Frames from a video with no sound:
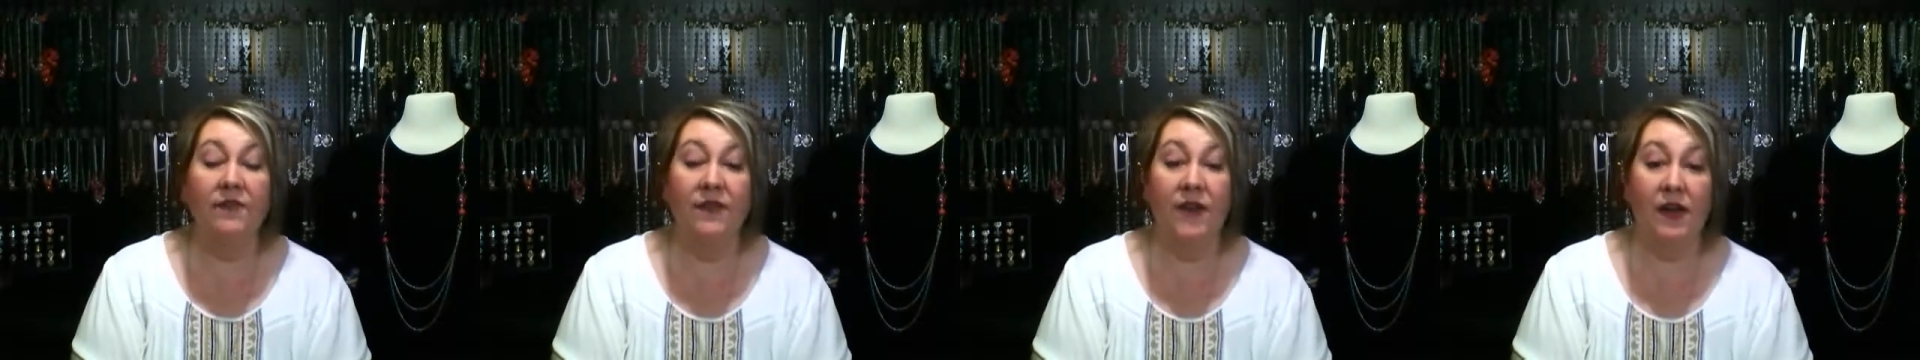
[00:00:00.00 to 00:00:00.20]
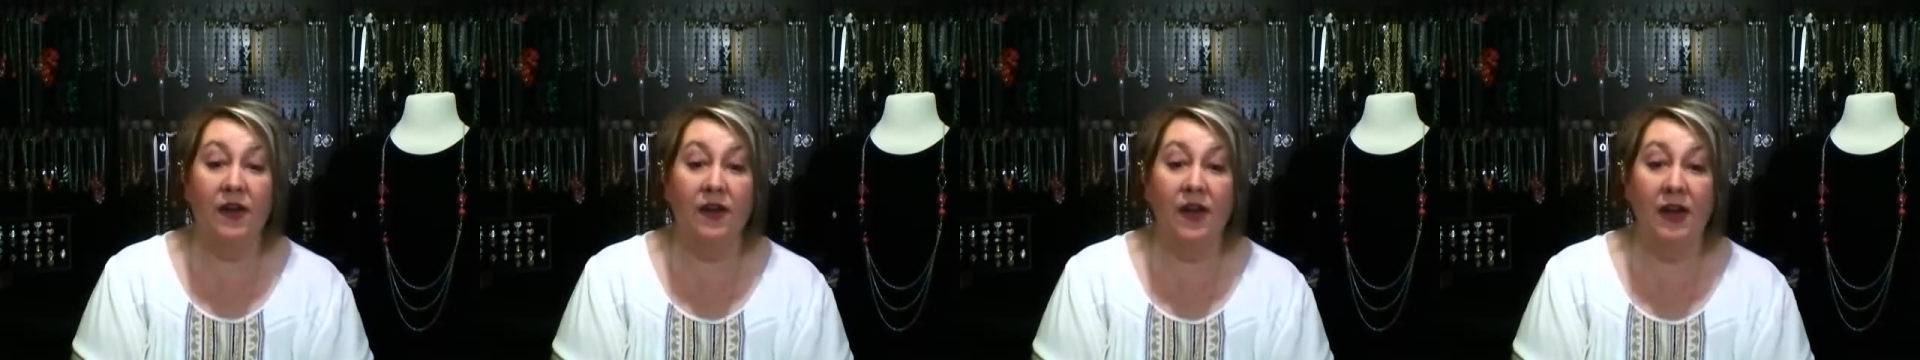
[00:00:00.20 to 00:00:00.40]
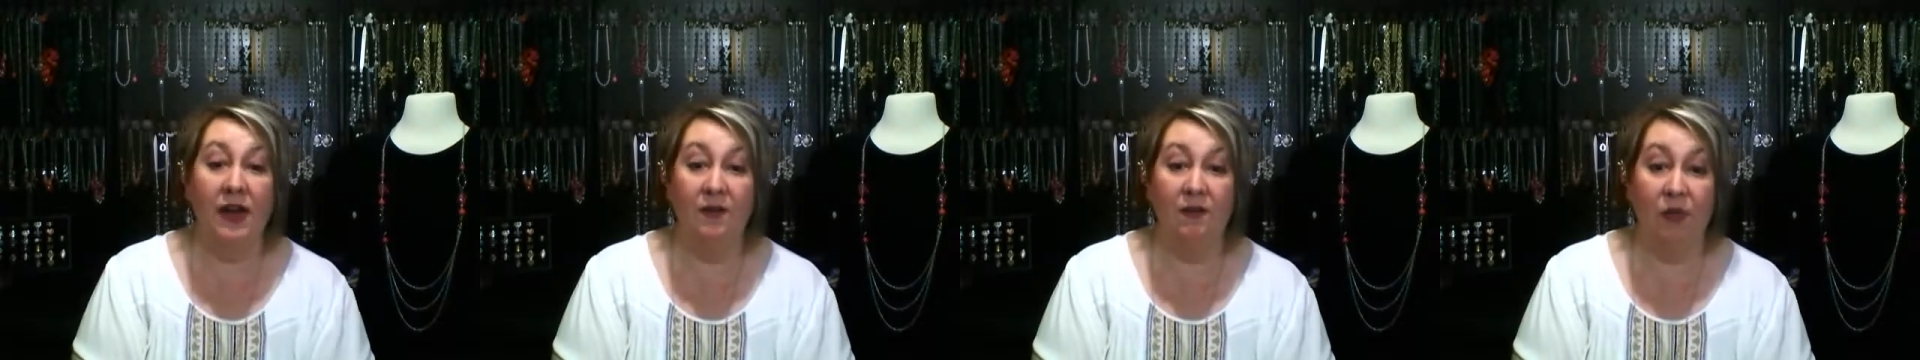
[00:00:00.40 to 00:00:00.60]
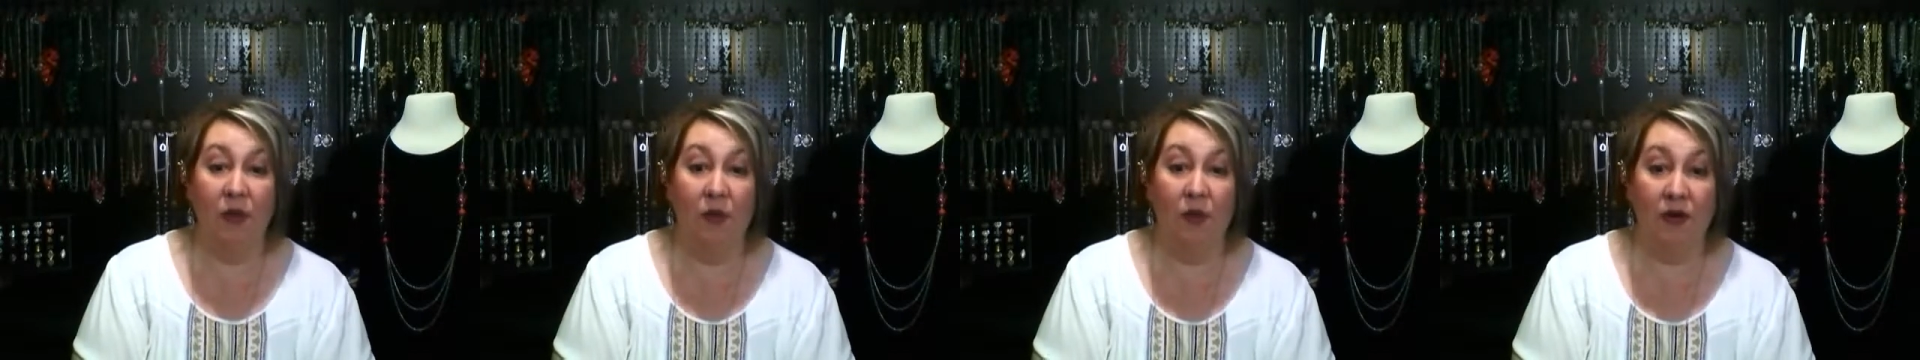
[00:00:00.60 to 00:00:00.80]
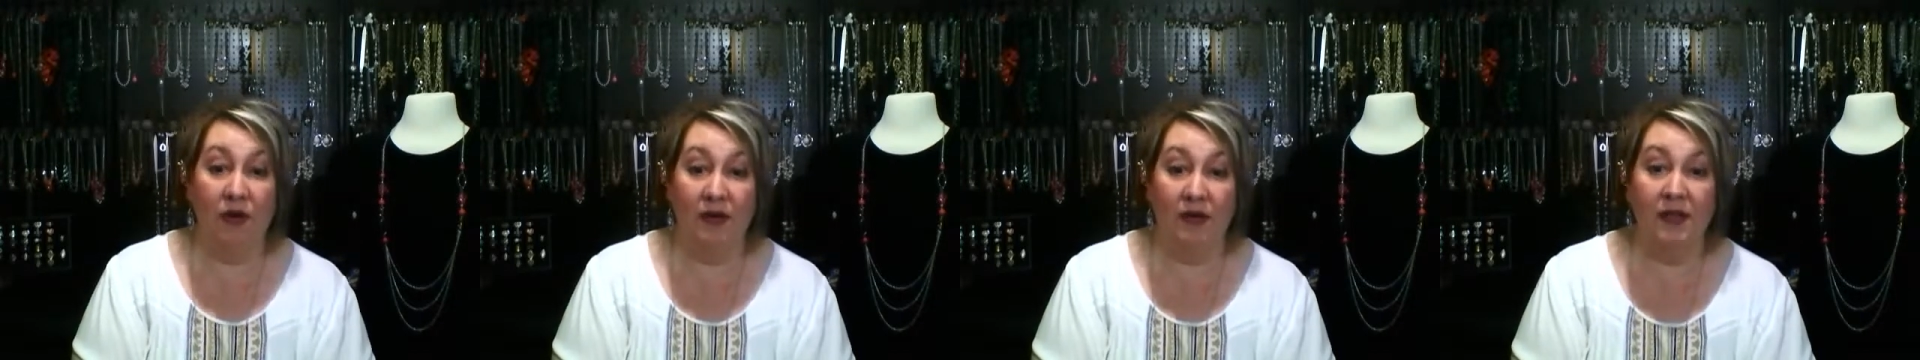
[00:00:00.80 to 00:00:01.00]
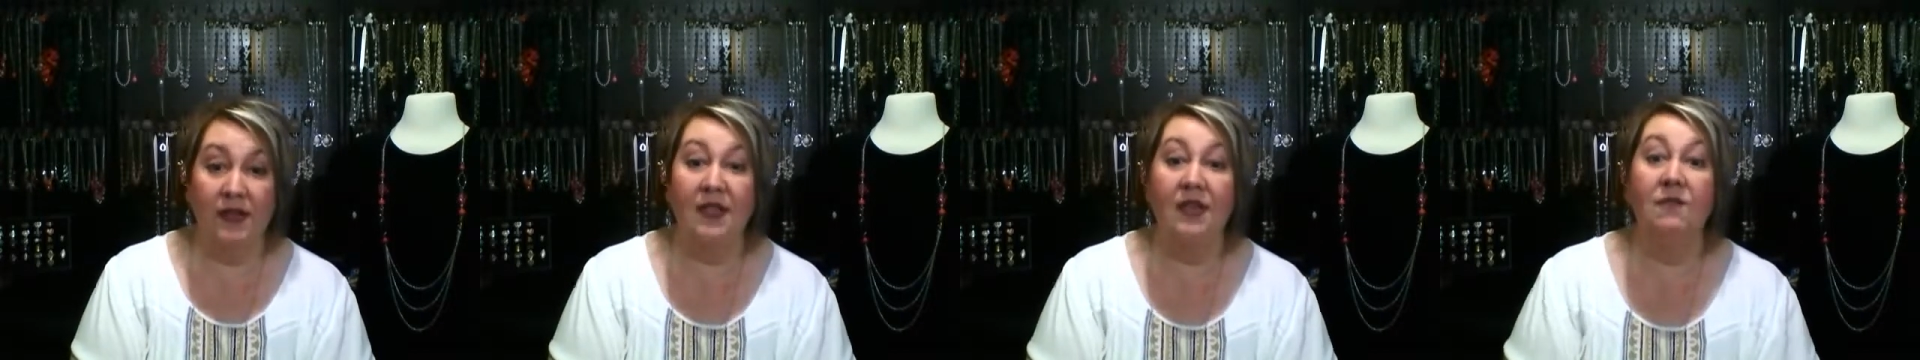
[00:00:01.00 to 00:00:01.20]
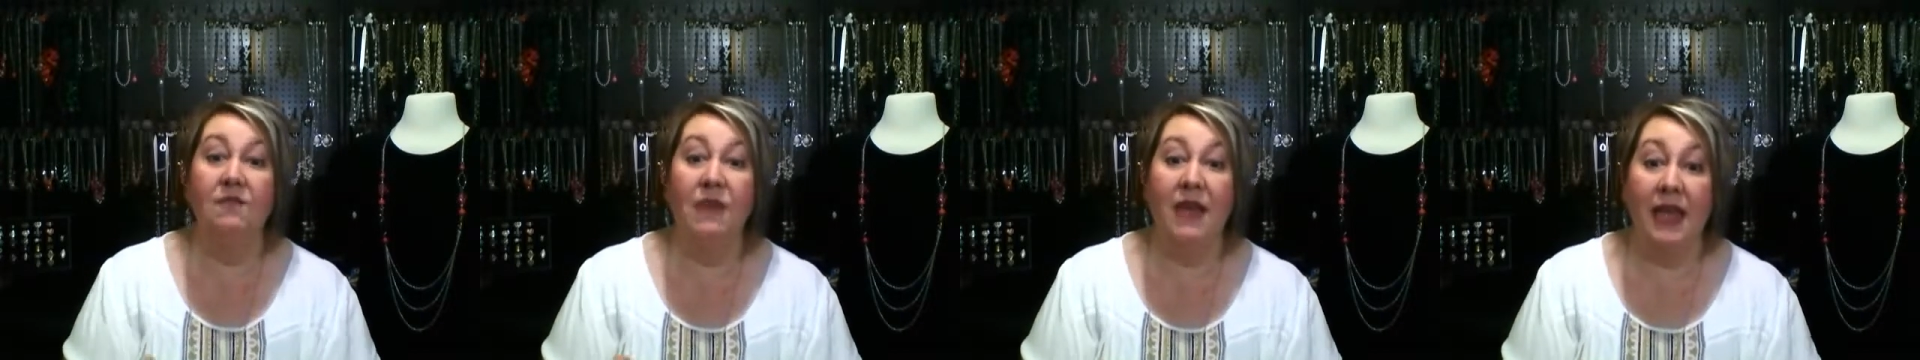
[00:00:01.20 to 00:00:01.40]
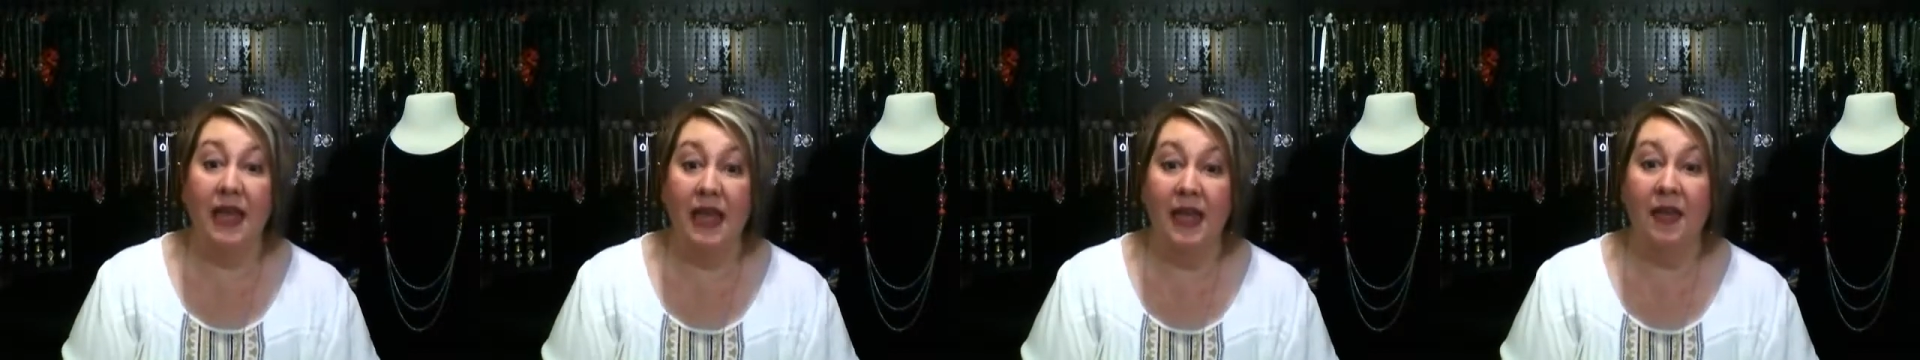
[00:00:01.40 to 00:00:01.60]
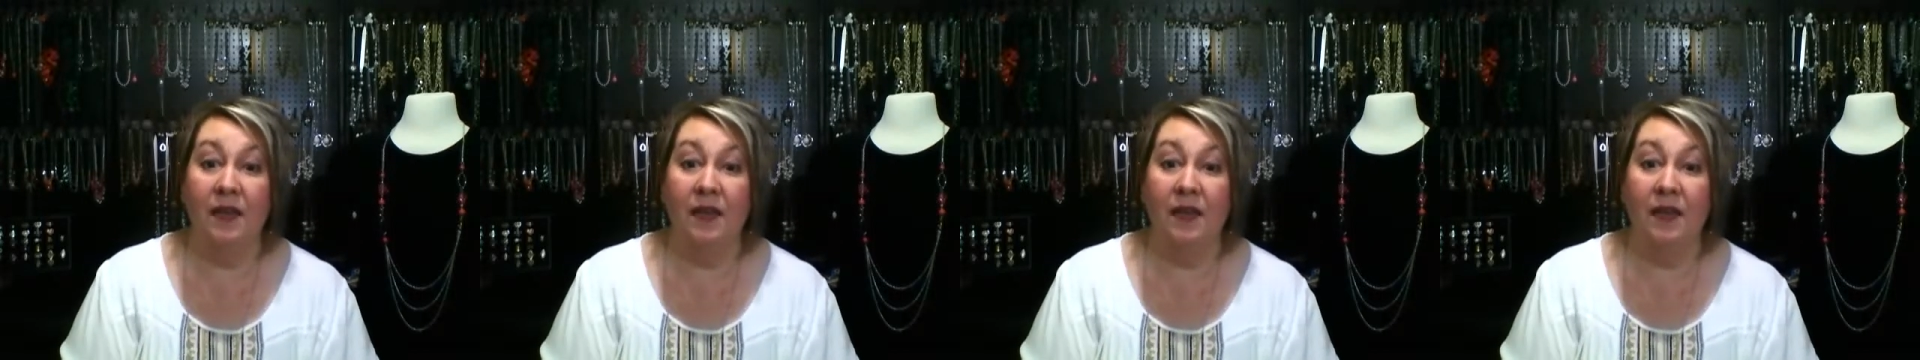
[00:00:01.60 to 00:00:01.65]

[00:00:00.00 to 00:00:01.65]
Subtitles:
very important to me